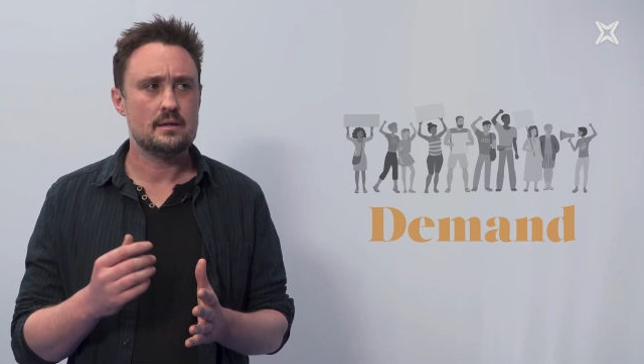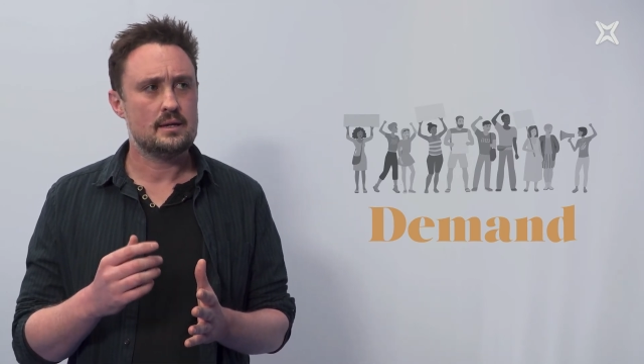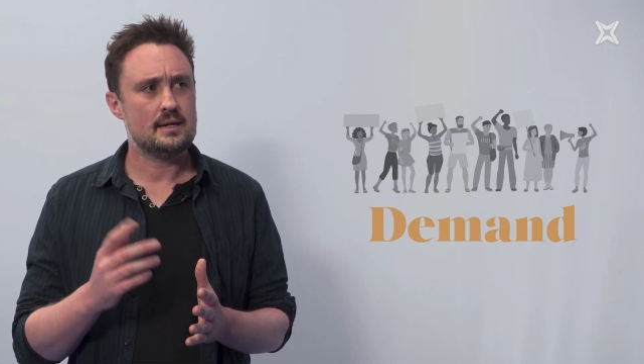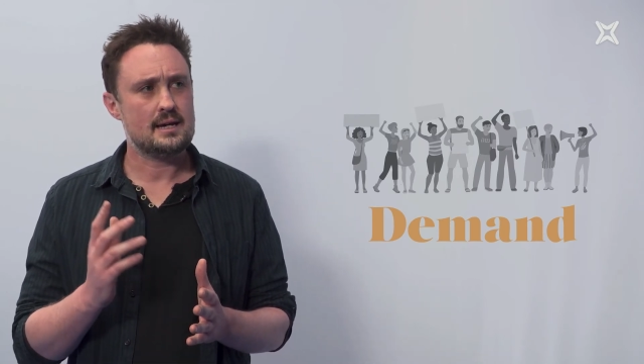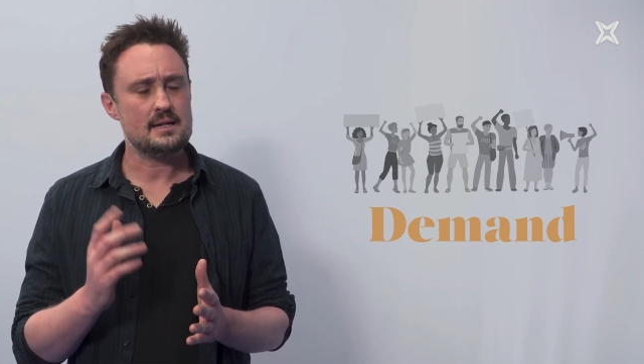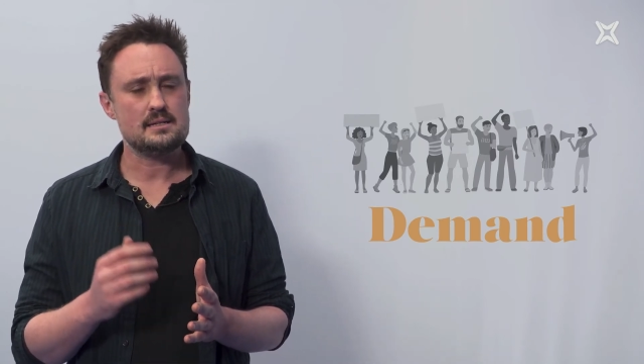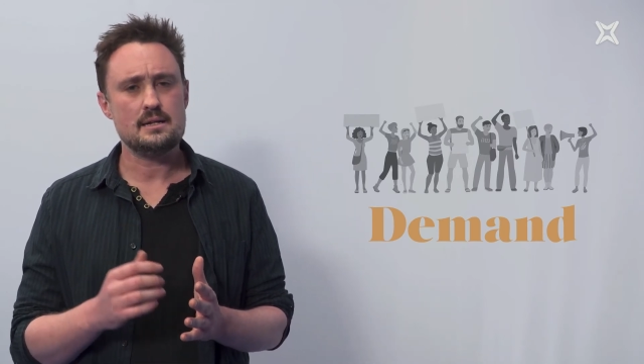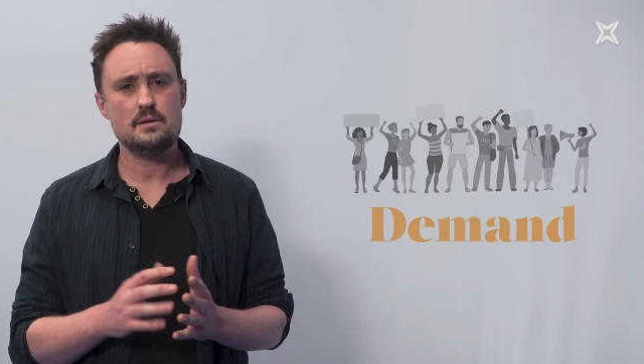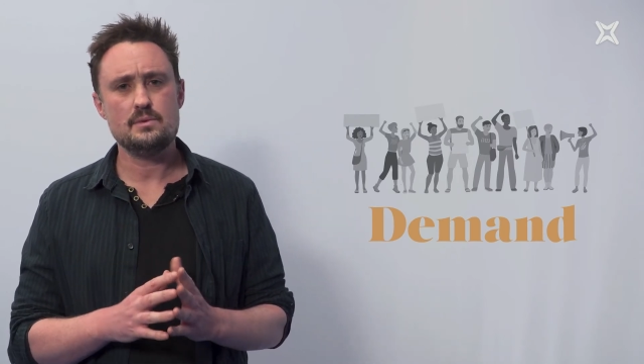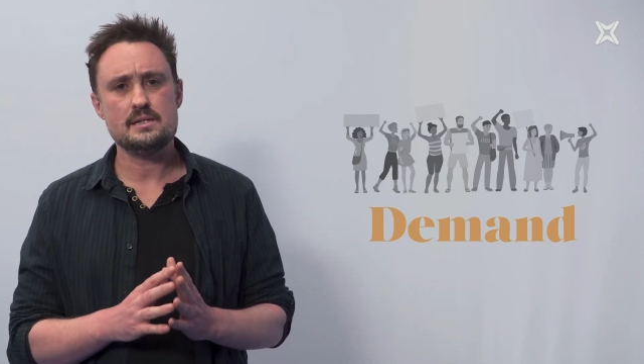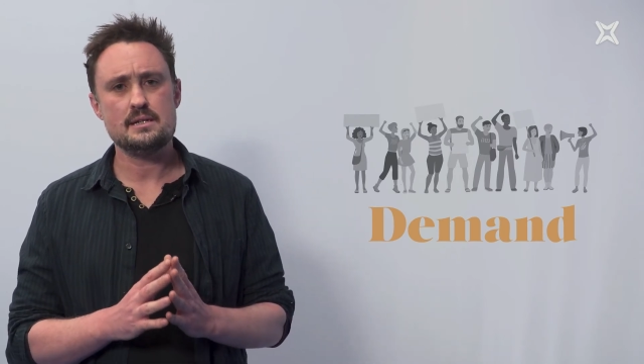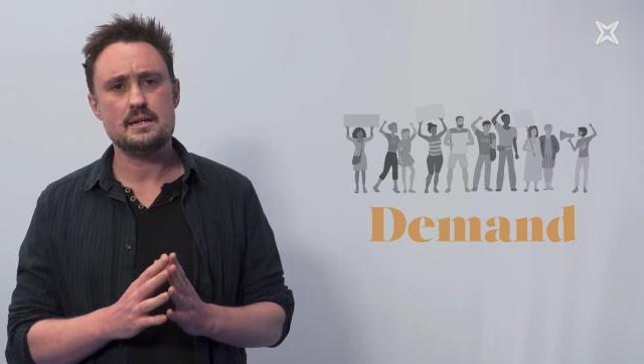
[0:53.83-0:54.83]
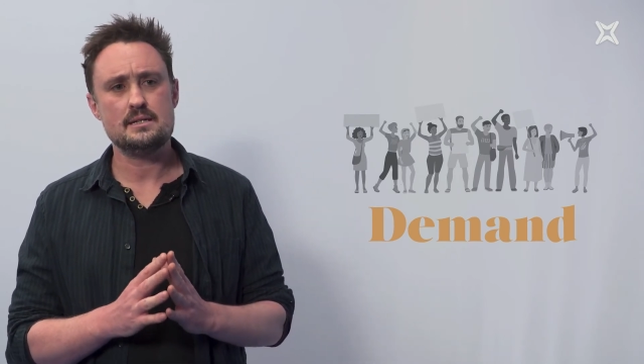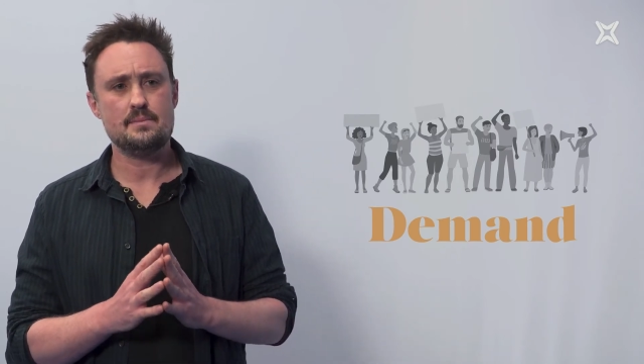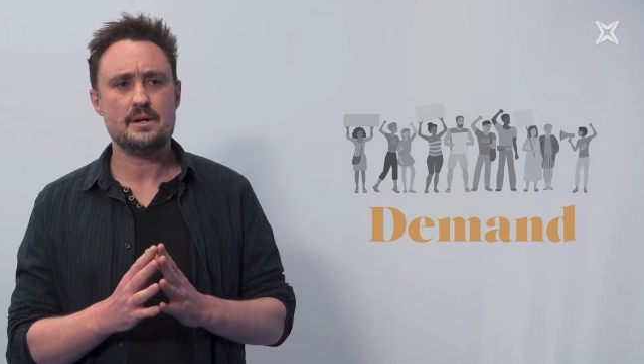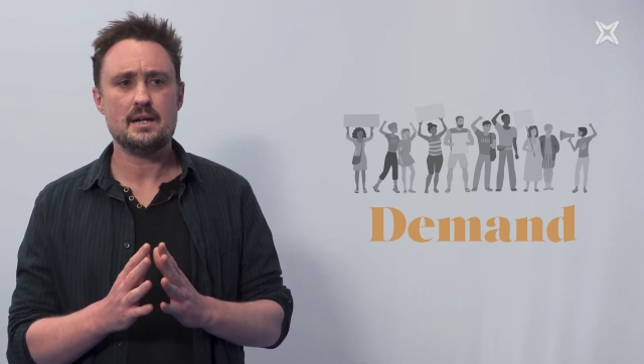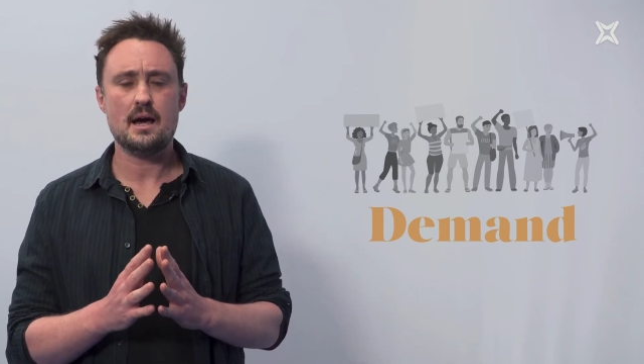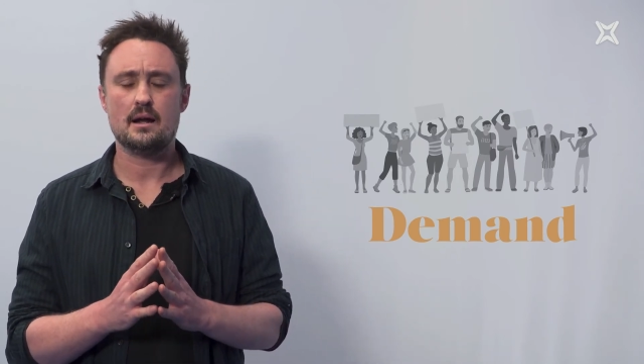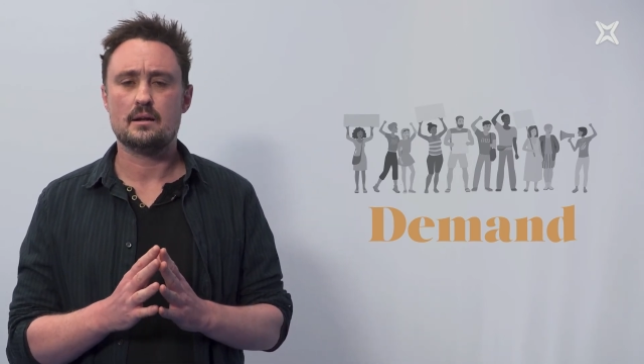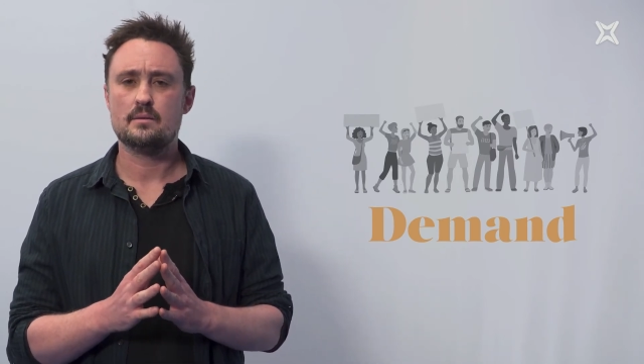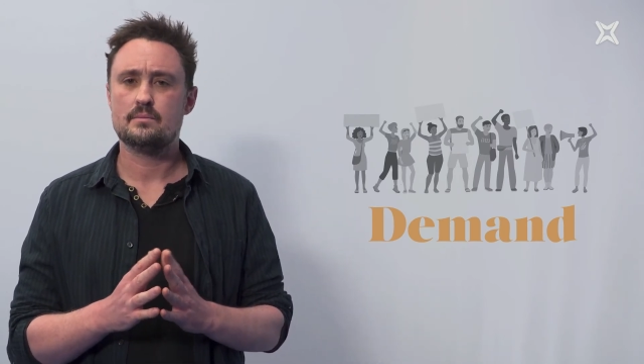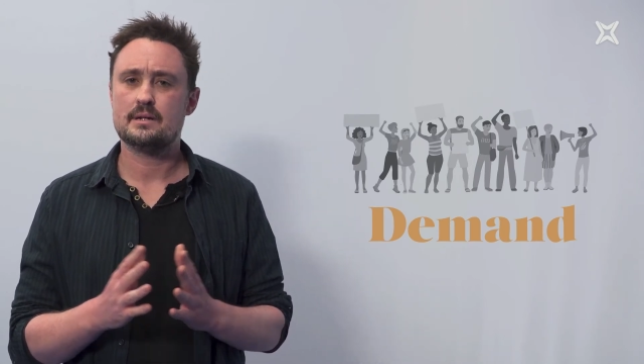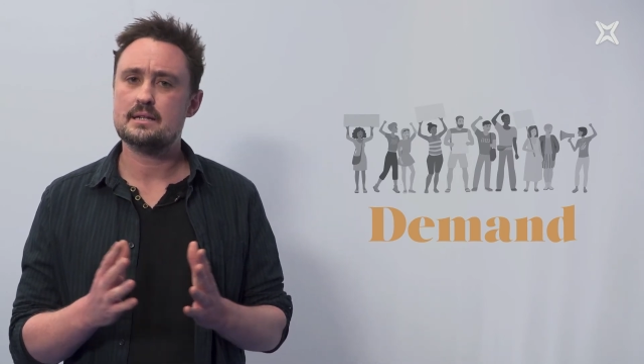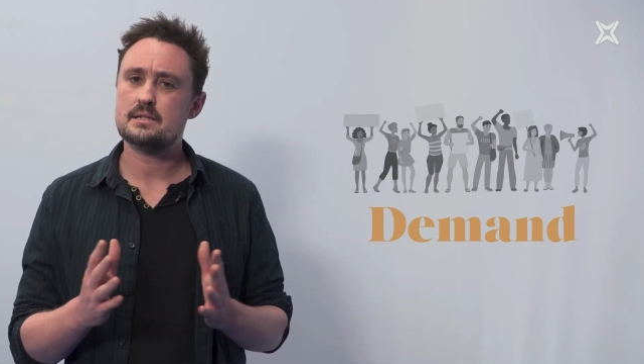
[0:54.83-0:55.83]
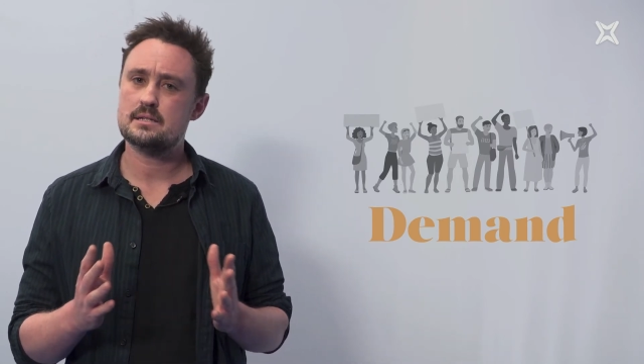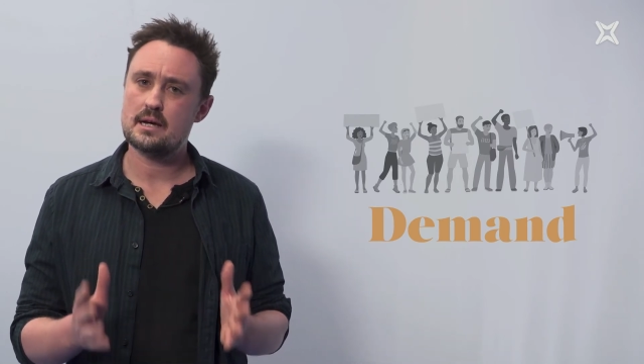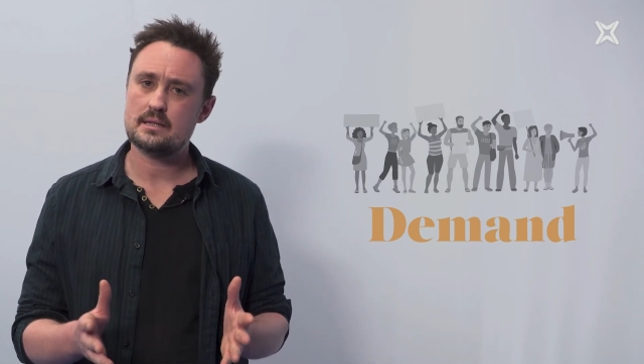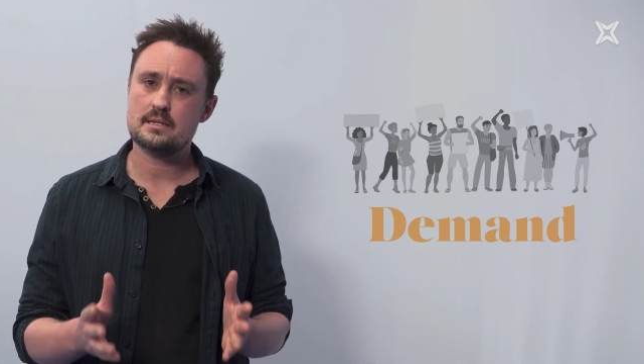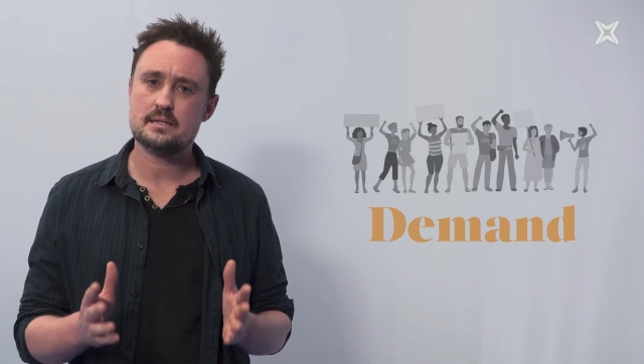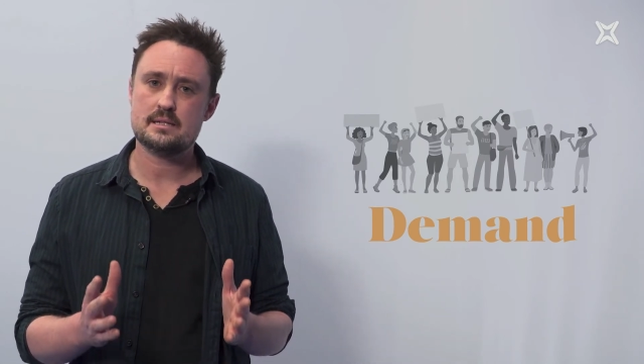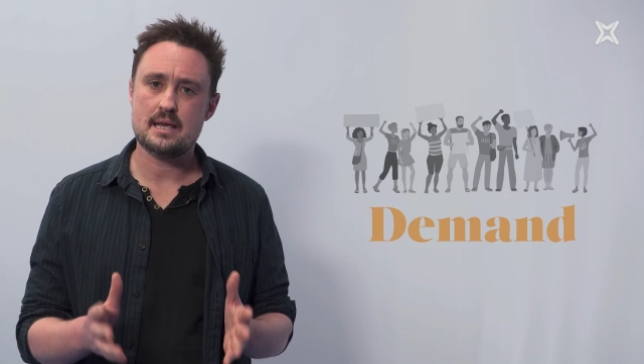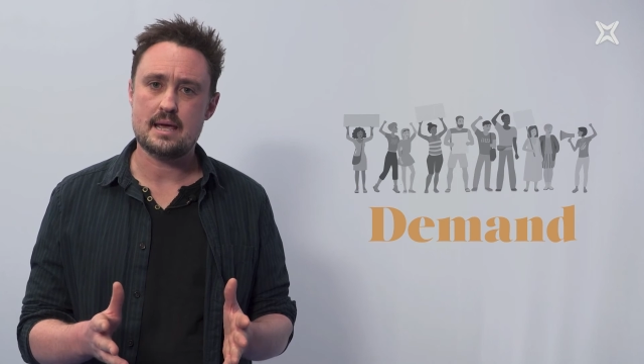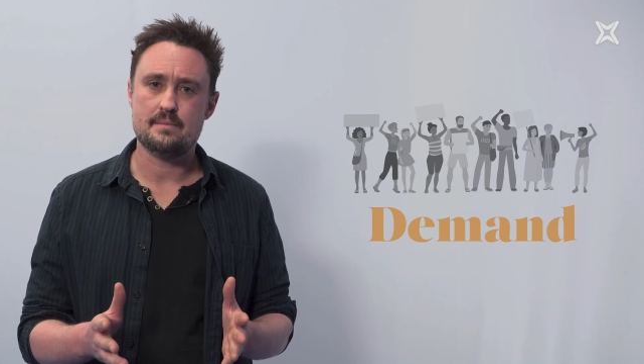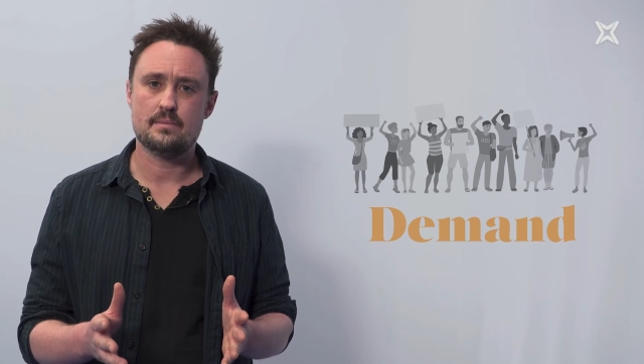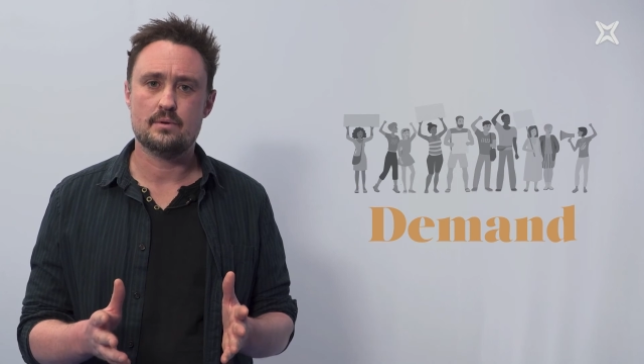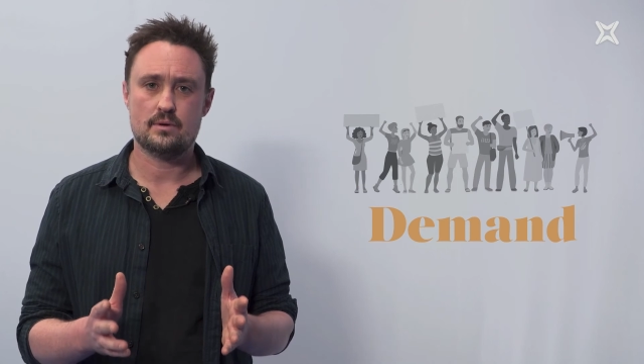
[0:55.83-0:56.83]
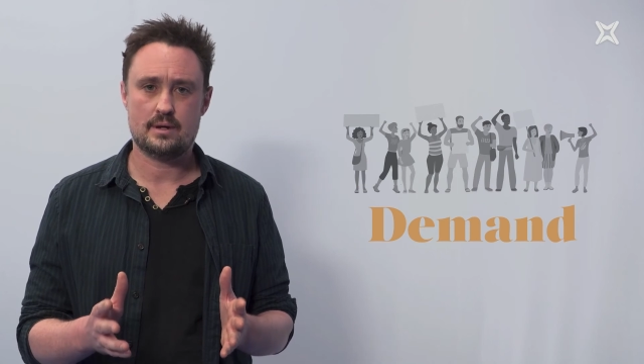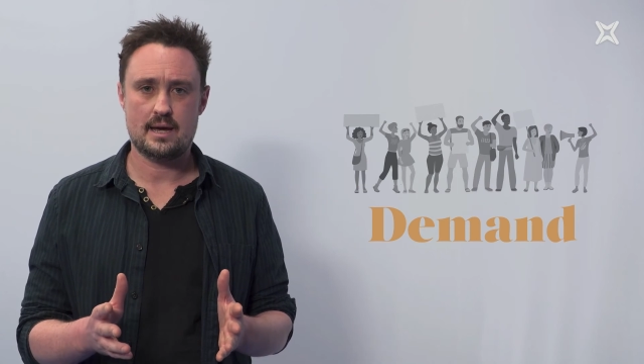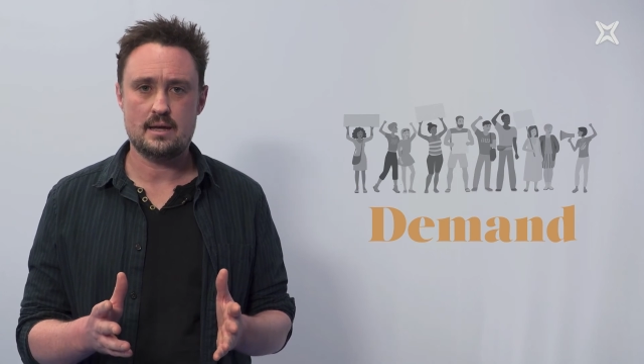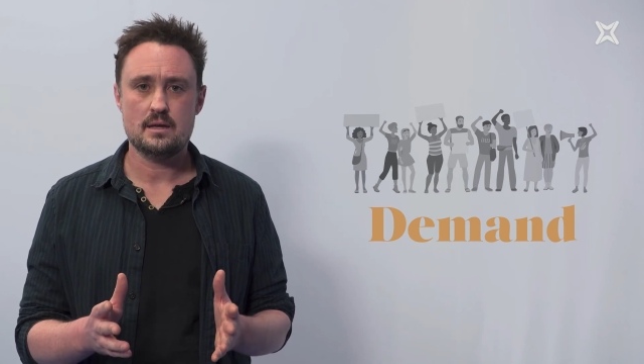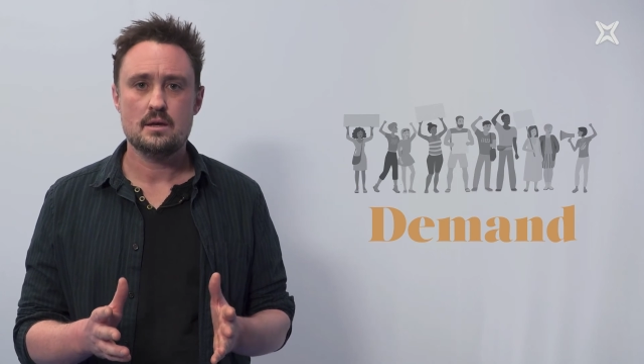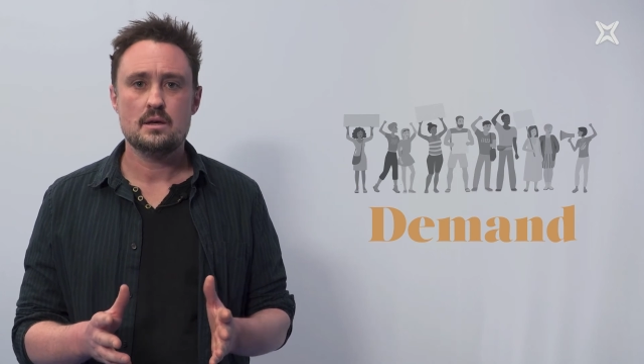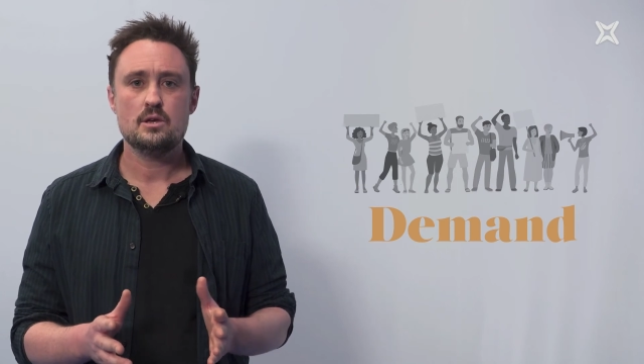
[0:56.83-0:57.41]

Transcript: in Catalan we say demanar, but it's not the same, okay?